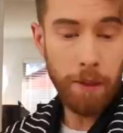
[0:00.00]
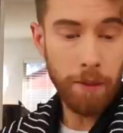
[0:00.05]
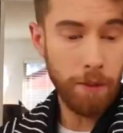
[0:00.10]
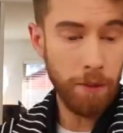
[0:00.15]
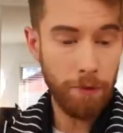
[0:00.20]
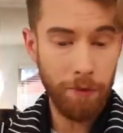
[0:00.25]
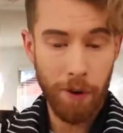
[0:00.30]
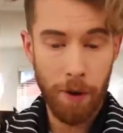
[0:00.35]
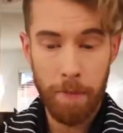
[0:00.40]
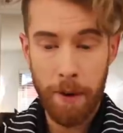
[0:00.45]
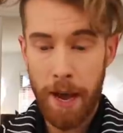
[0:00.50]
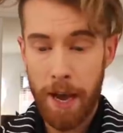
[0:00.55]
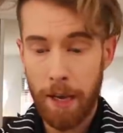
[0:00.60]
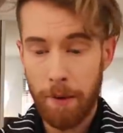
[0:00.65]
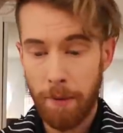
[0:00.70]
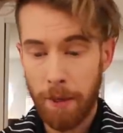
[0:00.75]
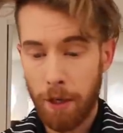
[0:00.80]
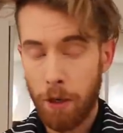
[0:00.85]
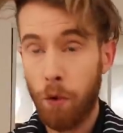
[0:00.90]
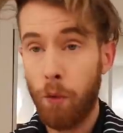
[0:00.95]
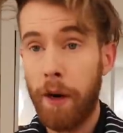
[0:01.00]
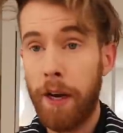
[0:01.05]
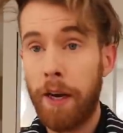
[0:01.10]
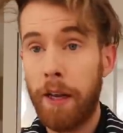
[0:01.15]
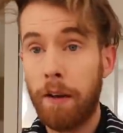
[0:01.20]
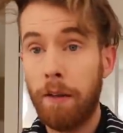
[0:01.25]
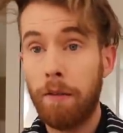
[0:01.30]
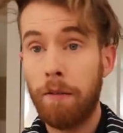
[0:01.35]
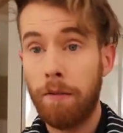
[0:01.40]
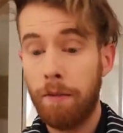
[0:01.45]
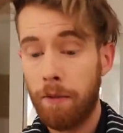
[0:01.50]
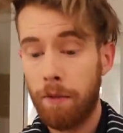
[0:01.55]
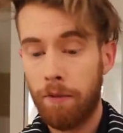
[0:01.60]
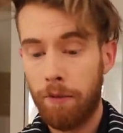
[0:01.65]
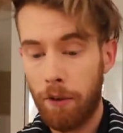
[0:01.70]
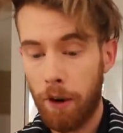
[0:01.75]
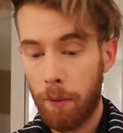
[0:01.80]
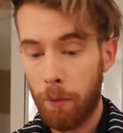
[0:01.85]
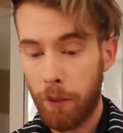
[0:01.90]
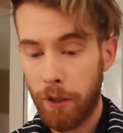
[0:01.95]
This is from Amy Quinn
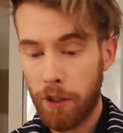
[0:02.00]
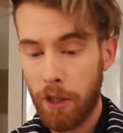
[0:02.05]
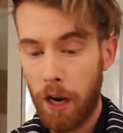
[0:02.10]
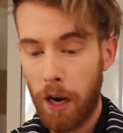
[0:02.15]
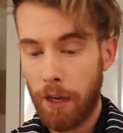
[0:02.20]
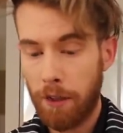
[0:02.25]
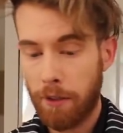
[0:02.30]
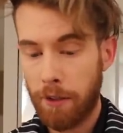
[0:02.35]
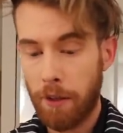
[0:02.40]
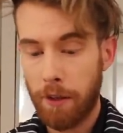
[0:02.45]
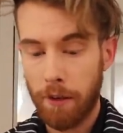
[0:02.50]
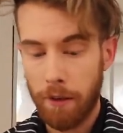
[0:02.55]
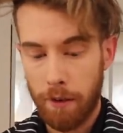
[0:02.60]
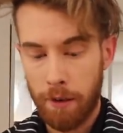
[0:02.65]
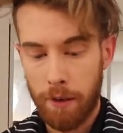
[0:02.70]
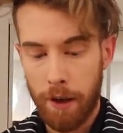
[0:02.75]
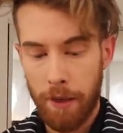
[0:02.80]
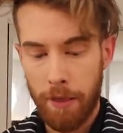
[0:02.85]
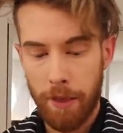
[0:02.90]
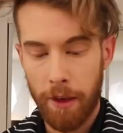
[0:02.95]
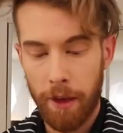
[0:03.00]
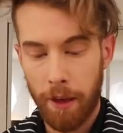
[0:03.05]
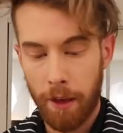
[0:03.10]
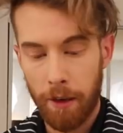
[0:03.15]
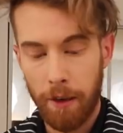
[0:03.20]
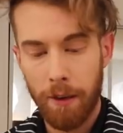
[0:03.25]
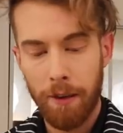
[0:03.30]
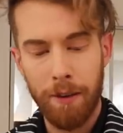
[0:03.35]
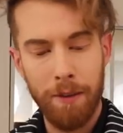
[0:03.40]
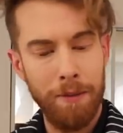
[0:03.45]
from Wisconsin, I think.